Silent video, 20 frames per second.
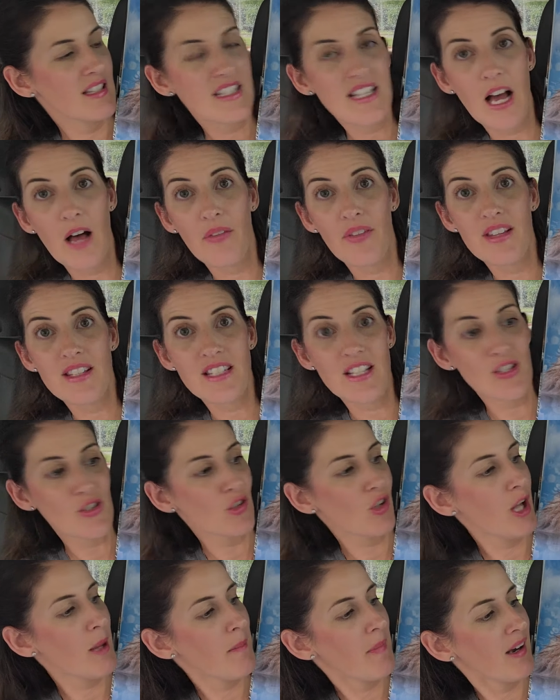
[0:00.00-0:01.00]
South and
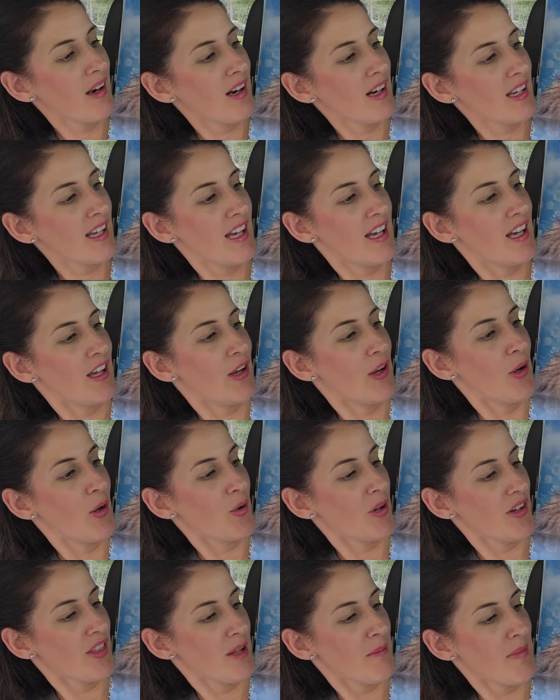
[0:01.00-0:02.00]
Central America,
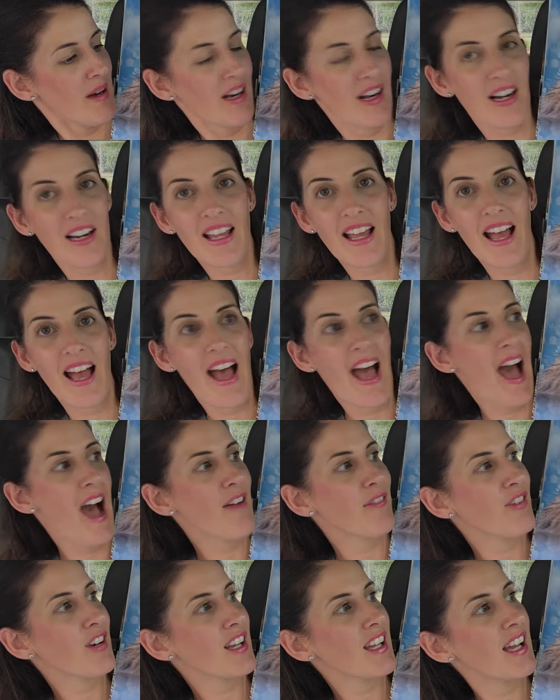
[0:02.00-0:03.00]
North America,
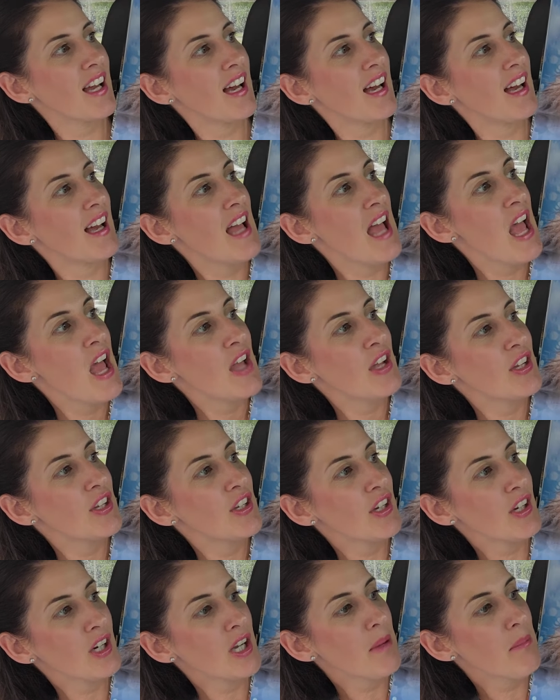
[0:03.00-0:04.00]
Africa,
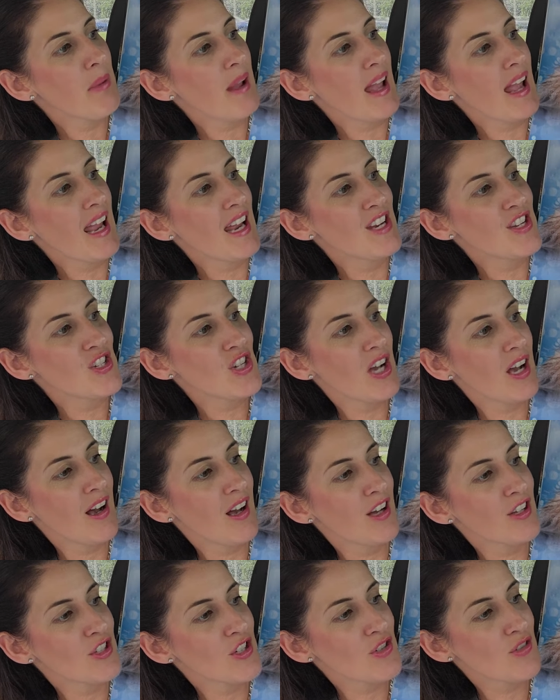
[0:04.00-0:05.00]
Europe, Asia,
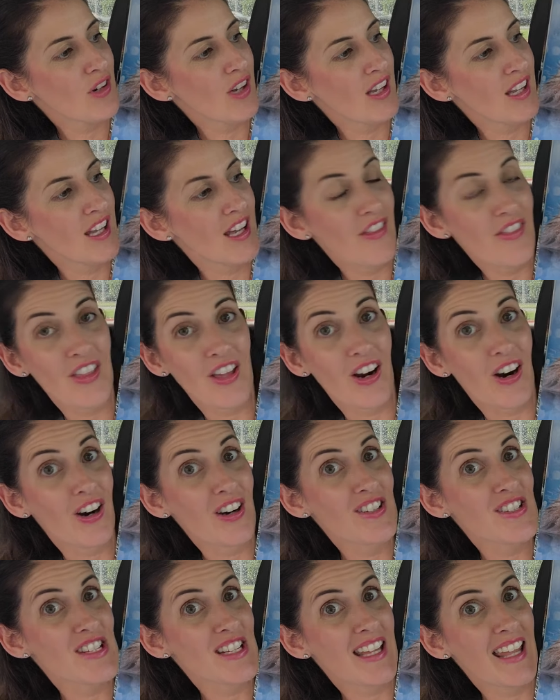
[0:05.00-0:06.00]
Australia, the
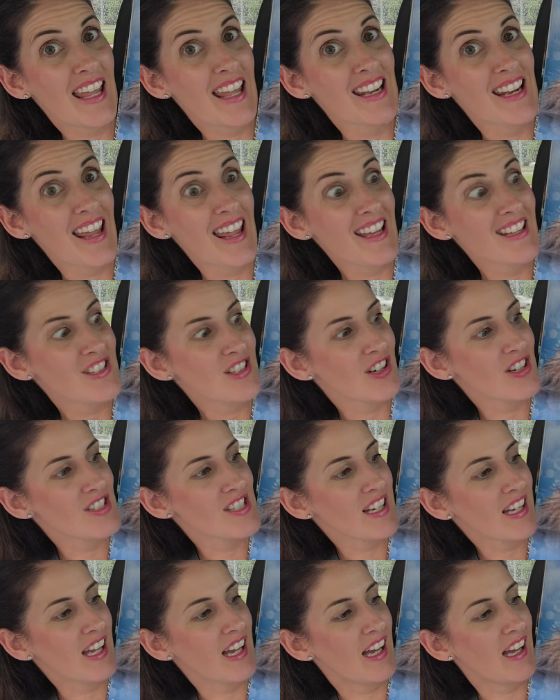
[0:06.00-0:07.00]
Arctic and
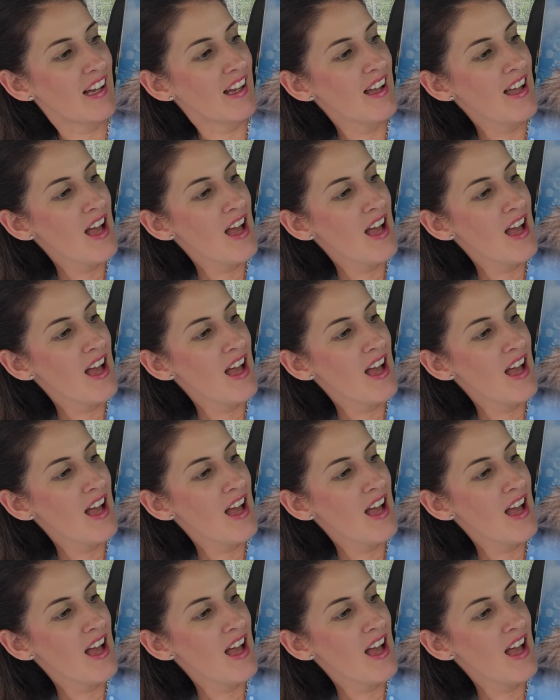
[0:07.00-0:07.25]
Antarctica,